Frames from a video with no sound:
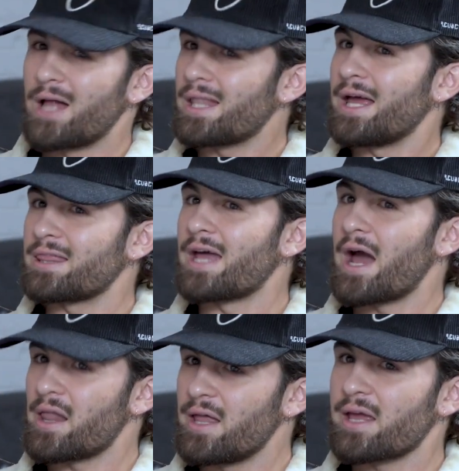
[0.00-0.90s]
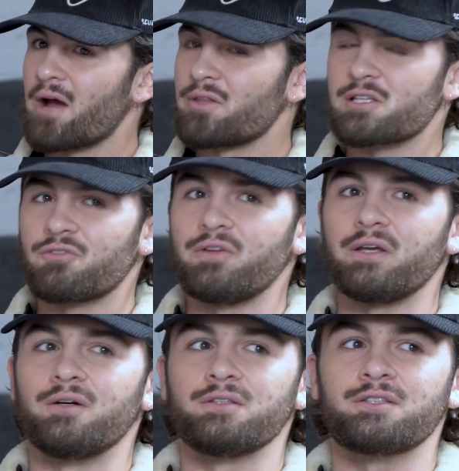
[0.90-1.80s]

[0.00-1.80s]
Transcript: I like that. I like how this feels."